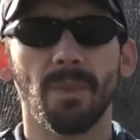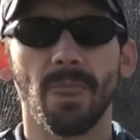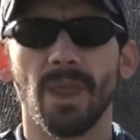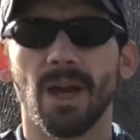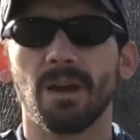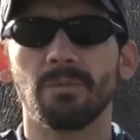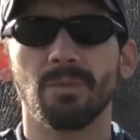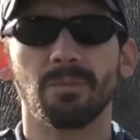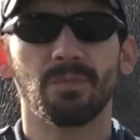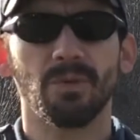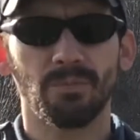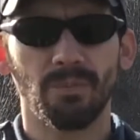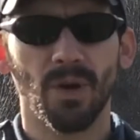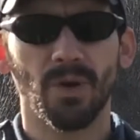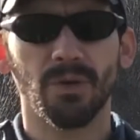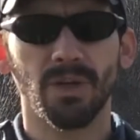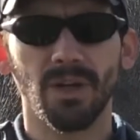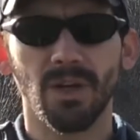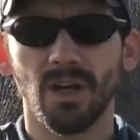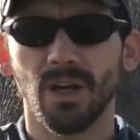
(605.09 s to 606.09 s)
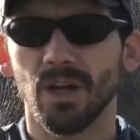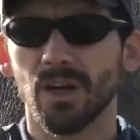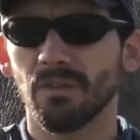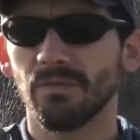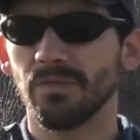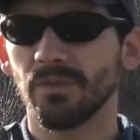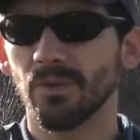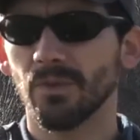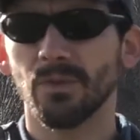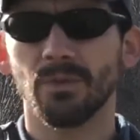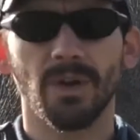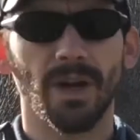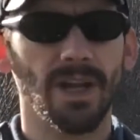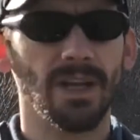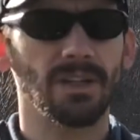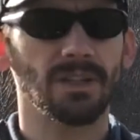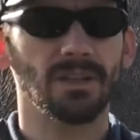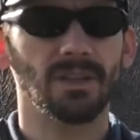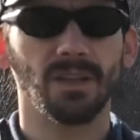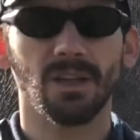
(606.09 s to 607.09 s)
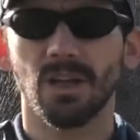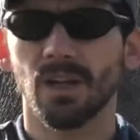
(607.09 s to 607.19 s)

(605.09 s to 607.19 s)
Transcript: I'm a proponent of your right